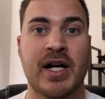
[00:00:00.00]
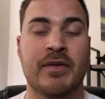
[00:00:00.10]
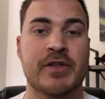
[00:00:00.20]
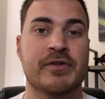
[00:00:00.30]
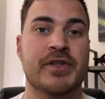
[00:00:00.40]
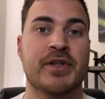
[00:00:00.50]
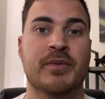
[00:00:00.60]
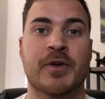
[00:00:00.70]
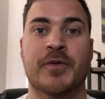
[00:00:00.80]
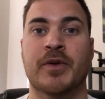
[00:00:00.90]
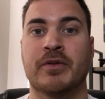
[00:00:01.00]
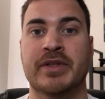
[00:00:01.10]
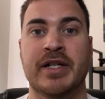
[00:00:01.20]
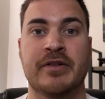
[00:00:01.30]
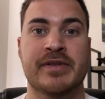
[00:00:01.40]
I've also seen it work for
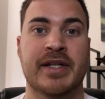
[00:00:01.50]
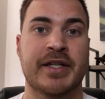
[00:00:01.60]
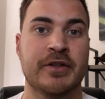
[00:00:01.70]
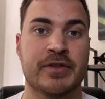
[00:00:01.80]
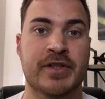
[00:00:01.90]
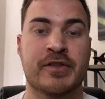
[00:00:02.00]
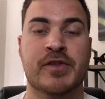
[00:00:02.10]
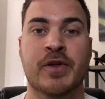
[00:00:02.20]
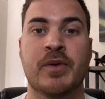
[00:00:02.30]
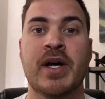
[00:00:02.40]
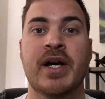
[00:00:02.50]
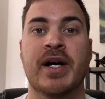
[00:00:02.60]
hotels like Hilton. So